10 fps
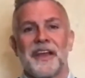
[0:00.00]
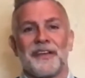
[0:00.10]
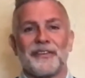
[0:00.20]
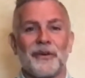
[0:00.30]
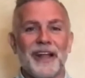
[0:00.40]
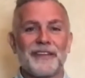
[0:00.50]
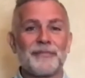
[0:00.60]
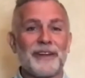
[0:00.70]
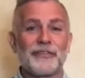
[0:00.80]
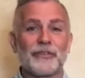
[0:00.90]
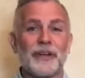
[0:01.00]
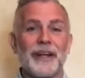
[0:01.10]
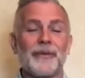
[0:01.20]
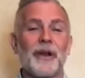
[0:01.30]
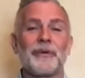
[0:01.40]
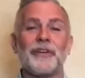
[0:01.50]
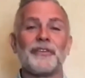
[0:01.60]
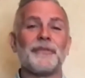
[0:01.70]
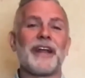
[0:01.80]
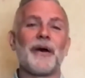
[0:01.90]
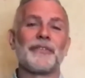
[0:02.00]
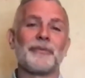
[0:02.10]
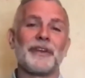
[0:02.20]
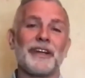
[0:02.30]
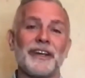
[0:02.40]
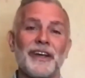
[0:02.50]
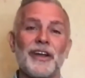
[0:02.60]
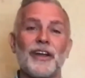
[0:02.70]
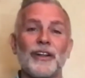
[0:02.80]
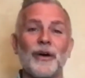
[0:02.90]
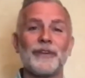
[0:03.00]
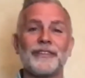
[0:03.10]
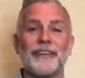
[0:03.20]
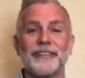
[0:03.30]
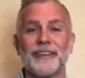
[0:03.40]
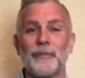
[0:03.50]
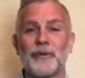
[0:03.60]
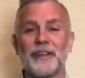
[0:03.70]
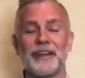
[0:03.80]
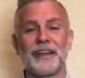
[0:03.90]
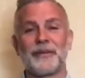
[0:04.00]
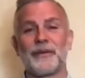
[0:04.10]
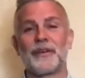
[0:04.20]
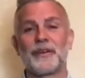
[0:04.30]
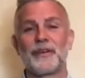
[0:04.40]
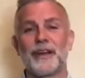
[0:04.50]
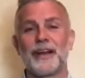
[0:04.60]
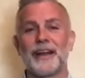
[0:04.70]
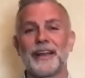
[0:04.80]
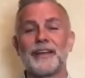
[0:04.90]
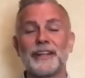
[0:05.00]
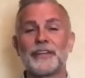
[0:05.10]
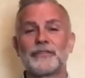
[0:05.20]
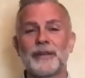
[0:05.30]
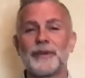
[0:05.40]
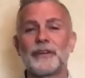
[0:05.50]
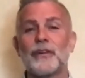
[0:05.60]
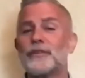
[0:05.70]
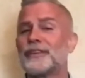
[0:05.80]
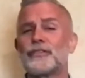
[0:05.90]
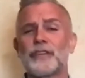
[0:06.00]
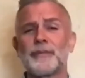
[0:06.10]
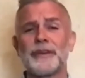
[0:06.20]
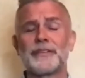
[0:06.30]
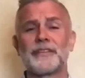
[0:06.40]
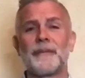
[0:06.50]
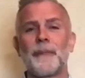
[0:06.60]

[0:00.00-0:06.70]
So that's my story. What I'm going to do now is I'm going to close us up with a healing treatment, closing treatment.